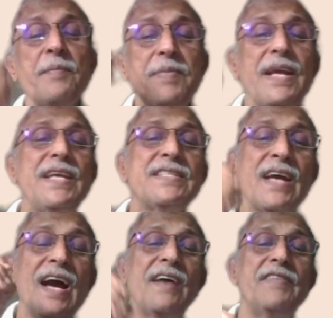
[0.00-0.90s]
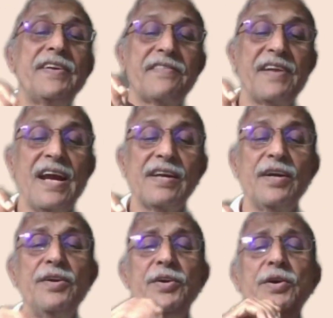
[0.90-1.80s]
please have a track.
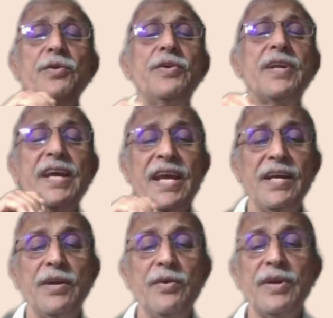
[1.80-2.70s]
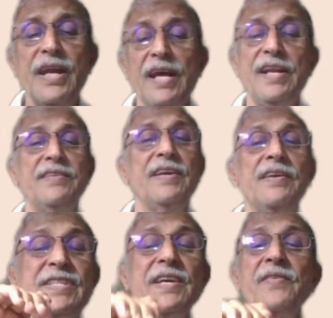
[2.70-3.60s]
Don't ignore anything.
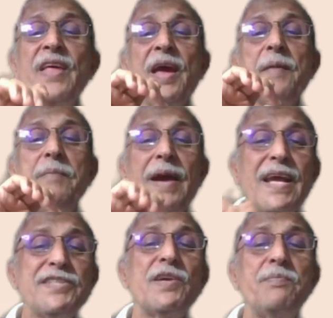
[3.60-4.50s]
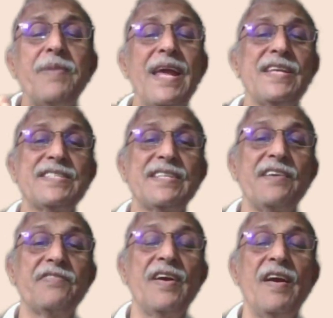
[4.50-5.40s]
See, banks are playing
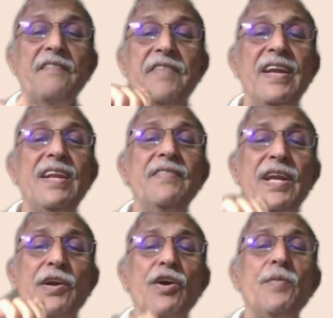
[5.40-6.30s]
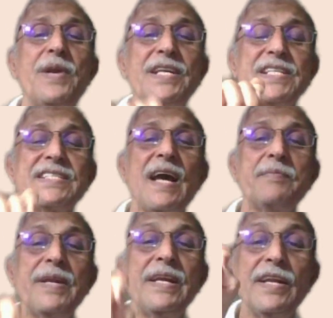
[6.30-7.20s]
safe. Whenever an operation is
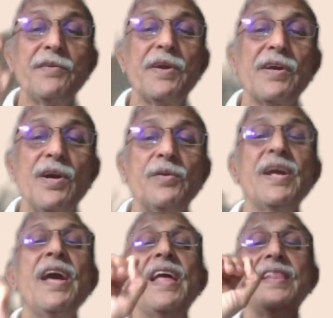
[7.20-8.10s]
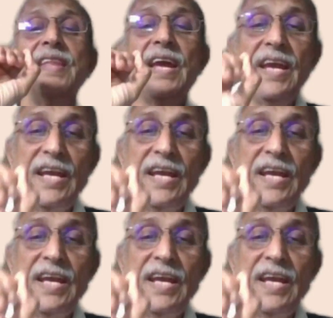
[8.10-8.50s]
happening in your account, they